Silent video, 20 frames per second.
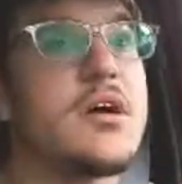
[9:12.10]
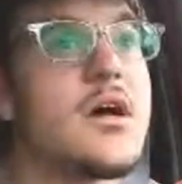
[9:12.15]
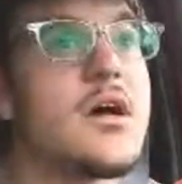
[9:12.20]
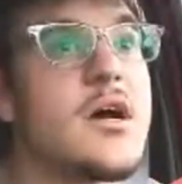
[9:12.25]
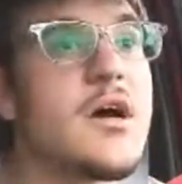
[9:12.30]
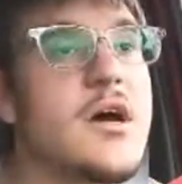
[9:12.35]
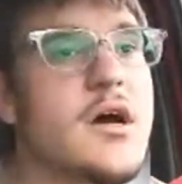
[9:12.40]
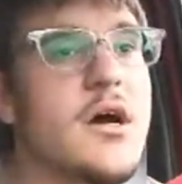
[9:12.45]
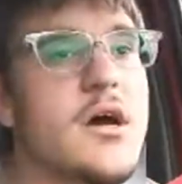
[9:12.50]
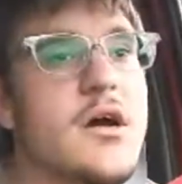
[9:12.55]

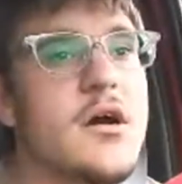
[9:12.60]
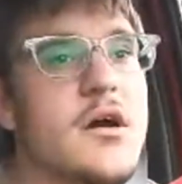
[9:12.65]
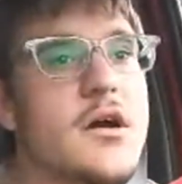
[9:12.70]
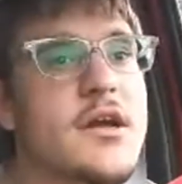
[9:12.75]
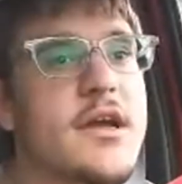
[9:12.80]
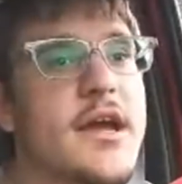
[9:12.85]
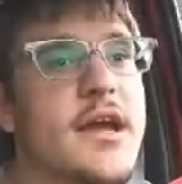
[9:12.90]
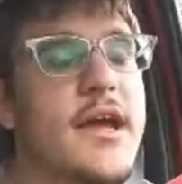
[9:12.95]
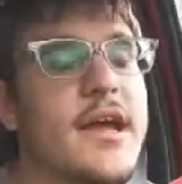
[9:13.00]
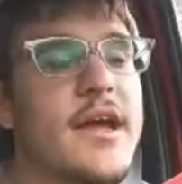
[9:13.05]

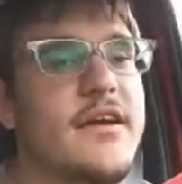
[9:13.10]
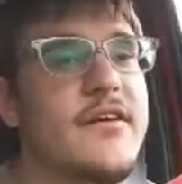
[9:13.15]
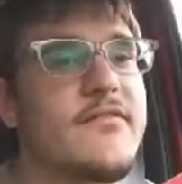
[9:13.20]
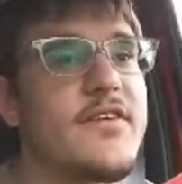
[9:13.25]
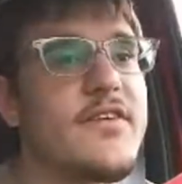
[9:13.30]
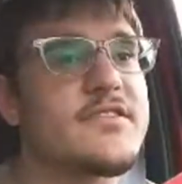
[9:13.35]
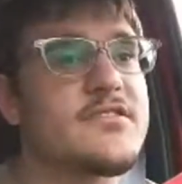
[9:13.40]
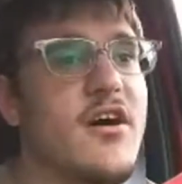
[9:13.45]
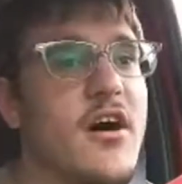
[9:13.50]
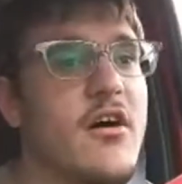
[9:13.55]
Okay, if
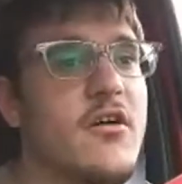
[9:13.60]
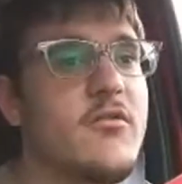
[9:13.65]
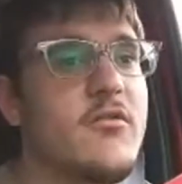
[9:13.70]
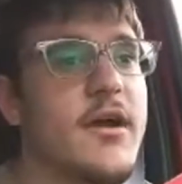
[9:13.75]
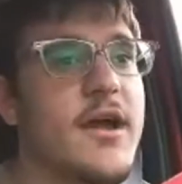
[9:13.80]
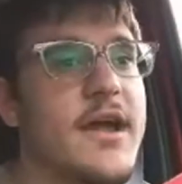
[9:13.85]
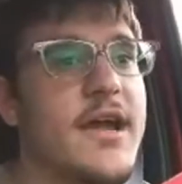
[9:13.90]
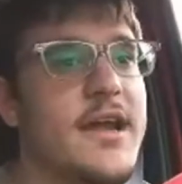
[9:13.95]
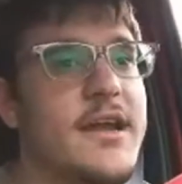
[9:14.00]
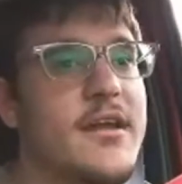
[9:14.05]
it's going to
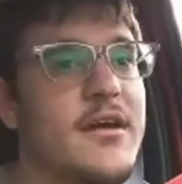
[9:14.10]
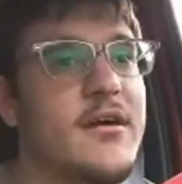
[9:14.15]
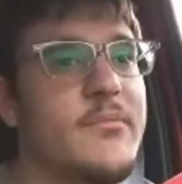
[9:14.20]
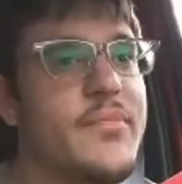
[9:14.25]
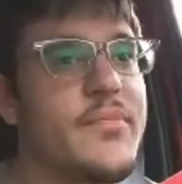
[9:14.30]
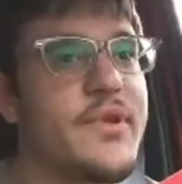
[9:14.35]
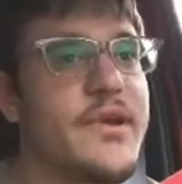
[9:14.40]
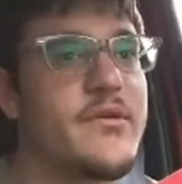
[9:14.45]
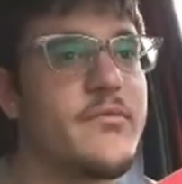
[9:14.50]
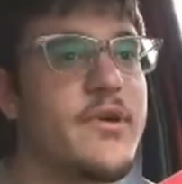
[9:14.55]
rain up
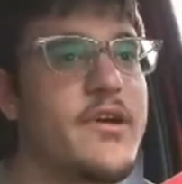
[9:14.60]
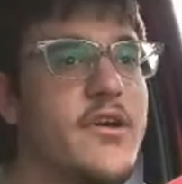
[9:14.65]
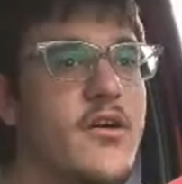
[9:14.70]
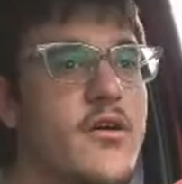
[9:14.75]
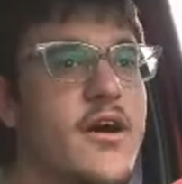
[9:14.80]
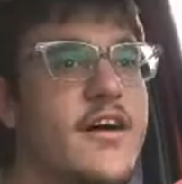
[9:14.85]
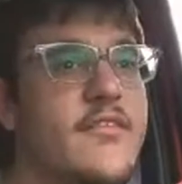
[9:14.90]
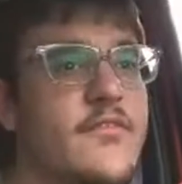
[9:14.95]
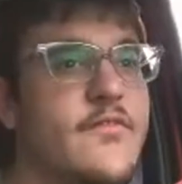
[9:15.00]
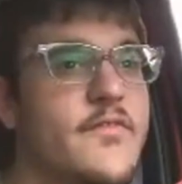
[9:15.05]
here, we're going
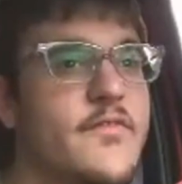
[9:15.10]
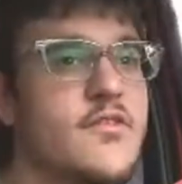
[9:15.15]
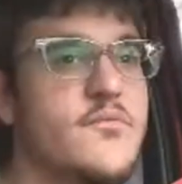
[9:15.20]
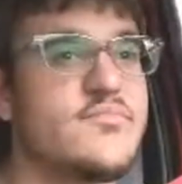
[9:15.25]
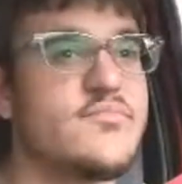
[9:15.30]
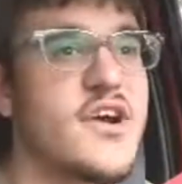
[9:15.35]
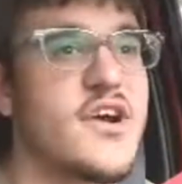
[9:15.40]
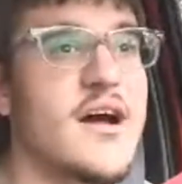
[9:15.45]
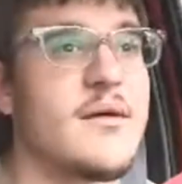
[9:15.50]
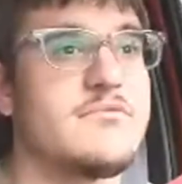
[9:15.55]
to have a few
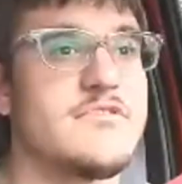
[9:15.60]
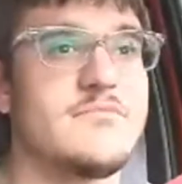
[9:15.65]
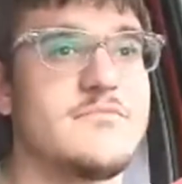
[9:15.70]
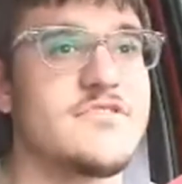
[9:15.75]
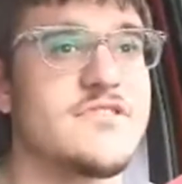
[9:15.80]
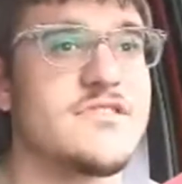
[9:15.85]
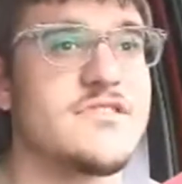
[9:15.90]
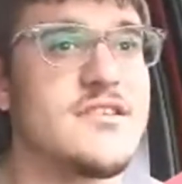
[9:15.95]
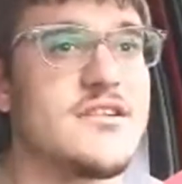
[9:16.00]
problems.